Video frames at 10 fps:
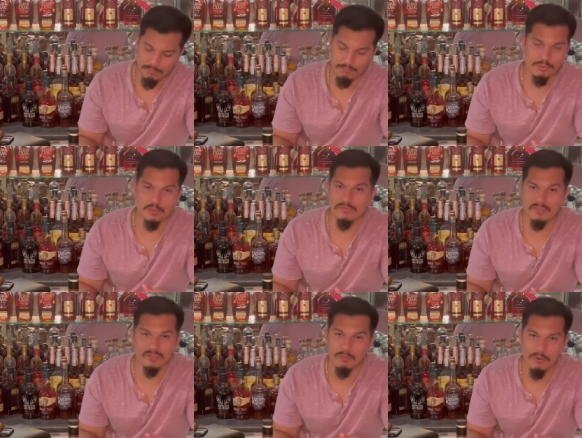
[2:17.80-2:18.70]
Proof's
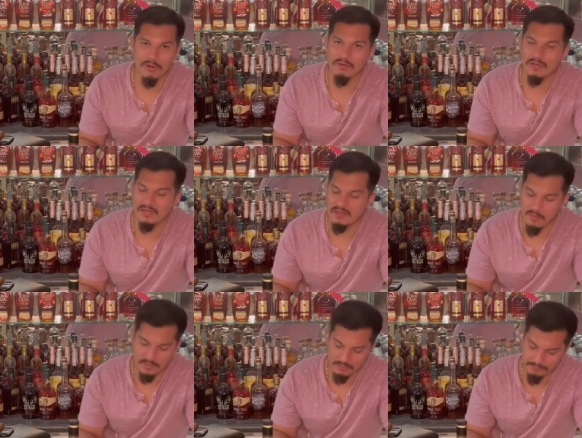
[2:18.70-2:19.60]
in the pour, right? I
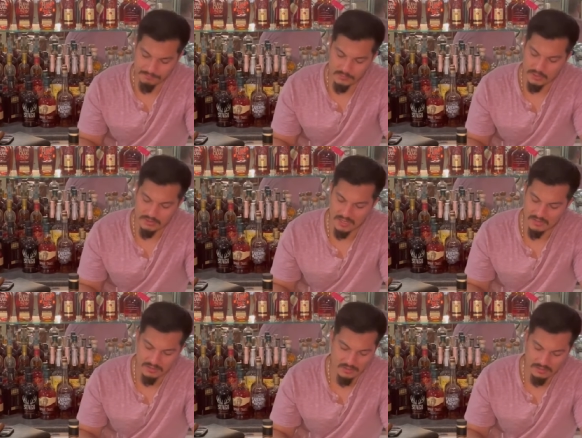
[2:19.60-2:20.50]
mean, when you
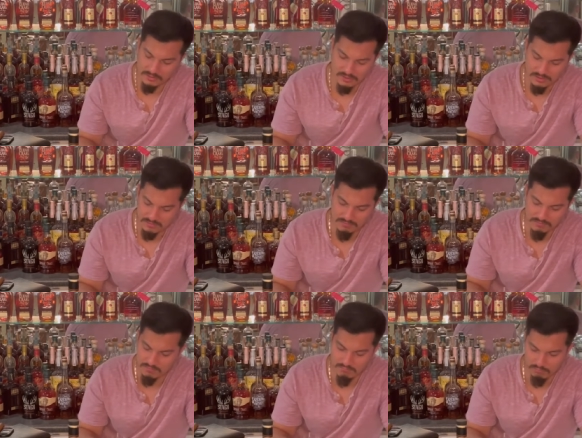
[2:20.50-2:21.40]
taste it, it's just,
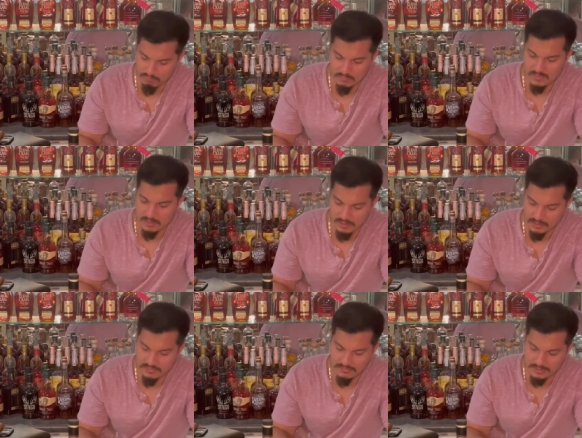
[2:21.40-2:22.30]

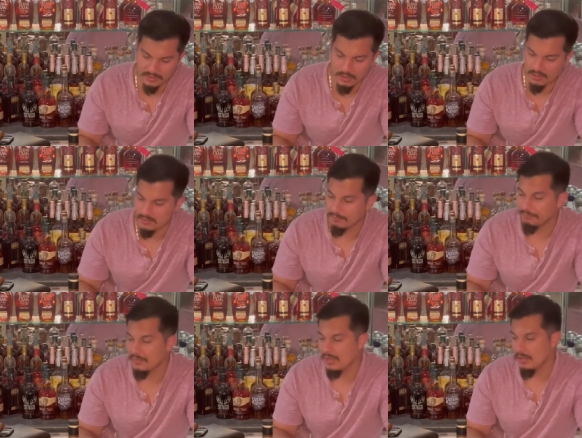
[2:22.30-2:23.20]
it's freaking awesome.
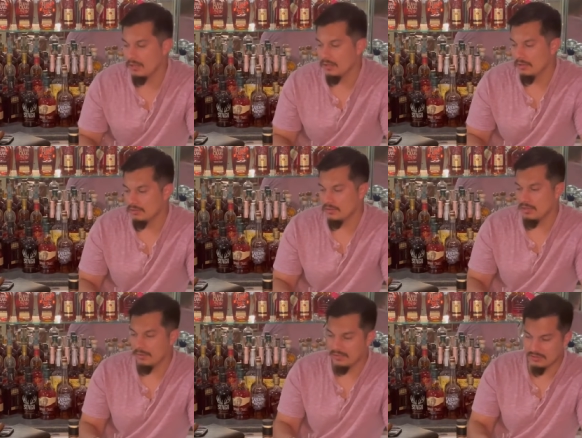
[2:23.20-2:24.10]
So
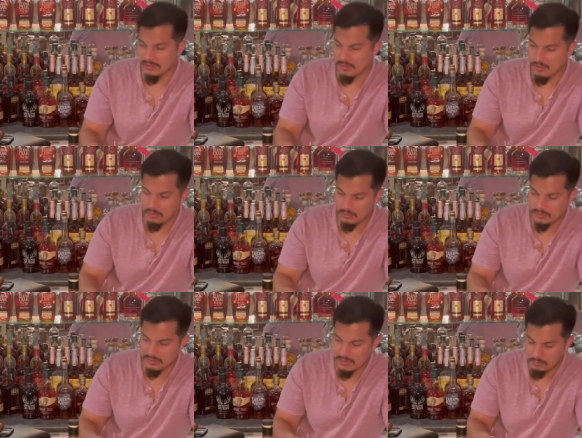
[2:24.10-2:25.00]
anyways, the
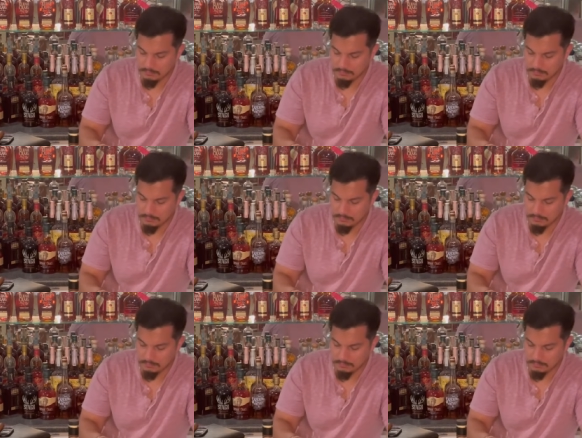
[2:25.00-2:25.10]
nose,